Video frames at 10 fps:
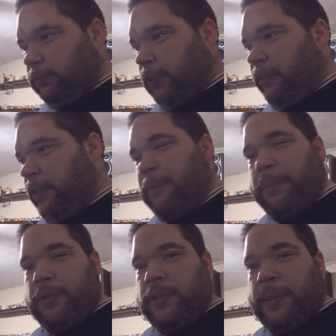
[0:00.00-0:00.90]
I
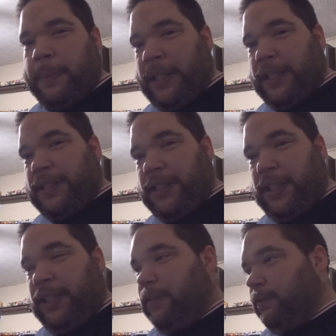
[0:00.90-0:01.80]
rebooted the
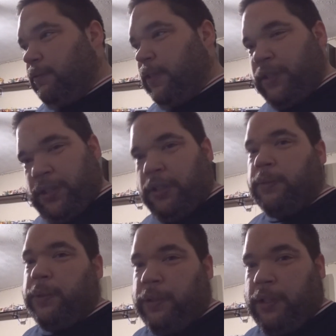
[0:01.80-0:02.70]
PC. It
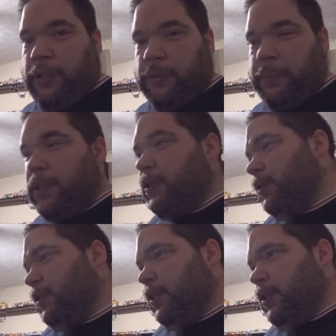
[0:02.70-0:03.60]
still wouldn't open.
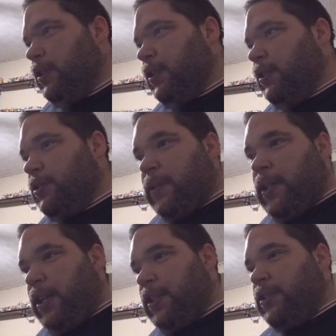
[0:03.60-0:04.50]
So I
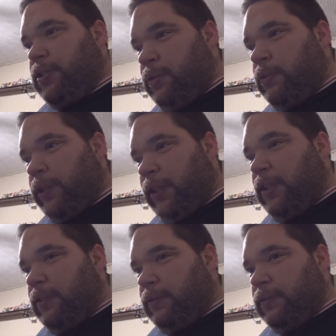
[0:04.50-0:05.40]
uninstalled it.